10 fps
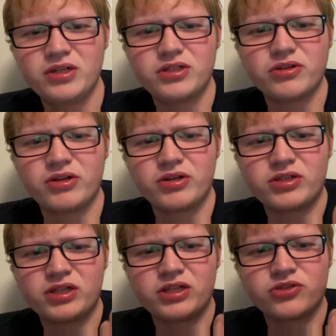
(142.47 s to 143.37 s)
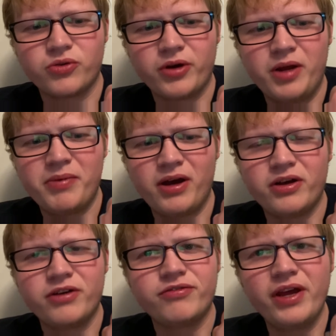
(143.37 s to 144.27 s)
So there's a story about
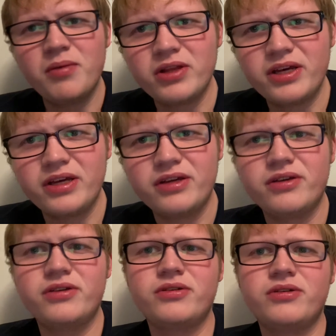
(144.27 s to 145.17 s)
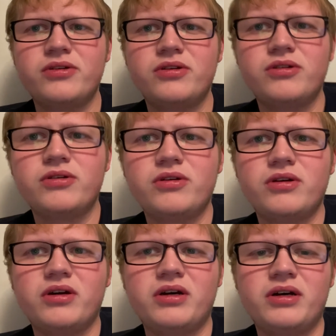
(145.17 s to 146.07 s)
a family.
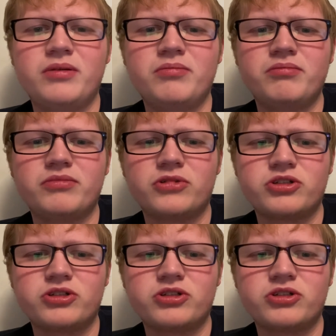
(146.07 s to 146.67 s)
The